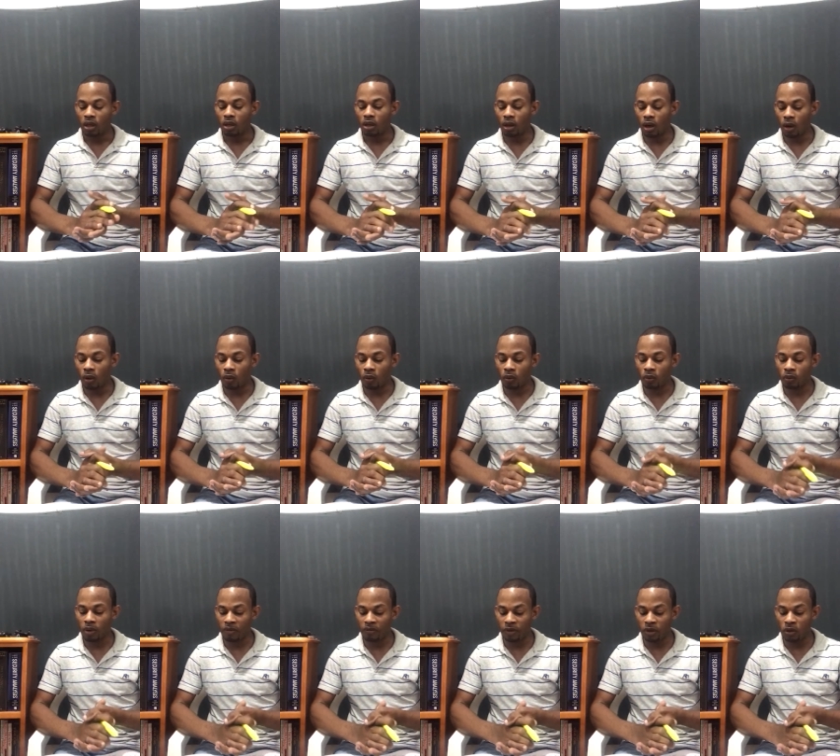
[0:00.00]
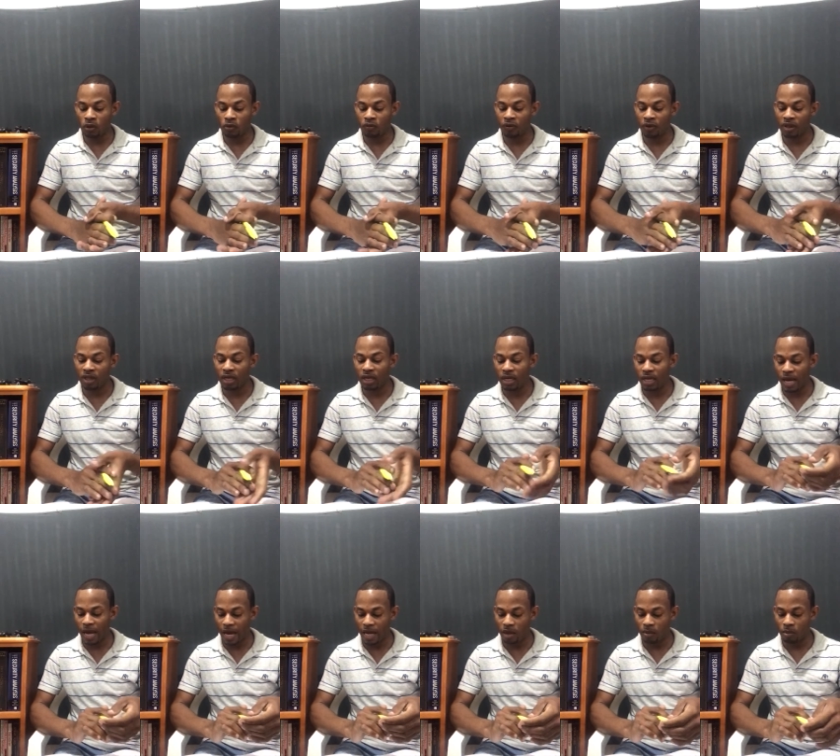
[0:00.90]
Now, revenue for the
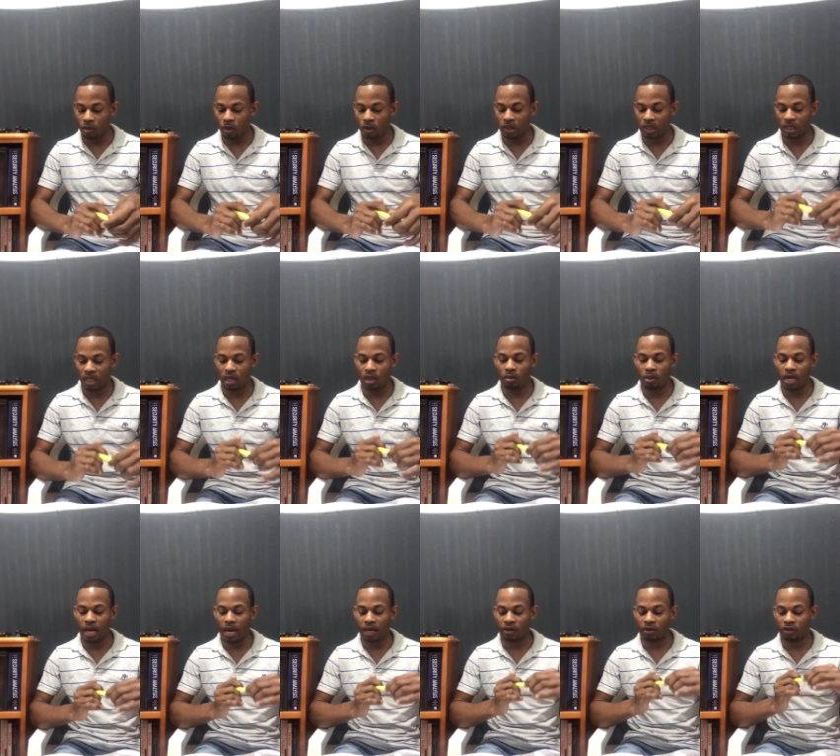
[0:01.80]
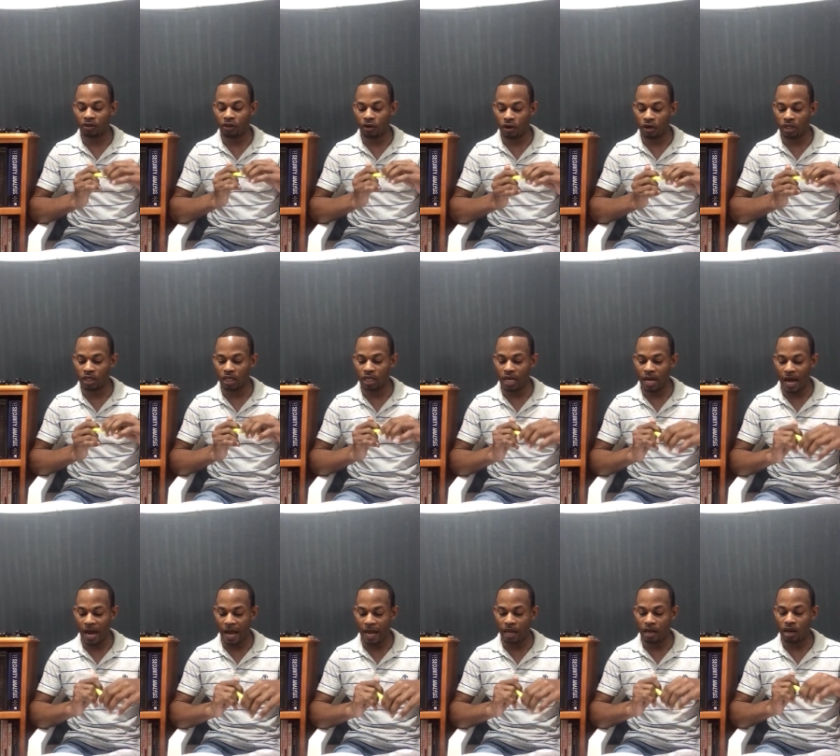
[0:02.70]
9 months came in at
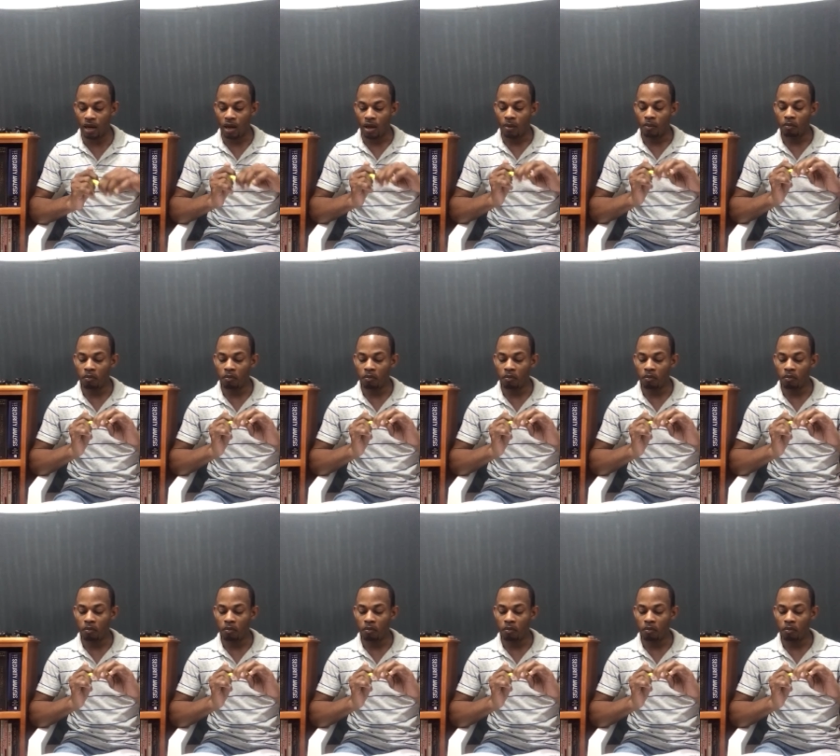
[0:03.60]
39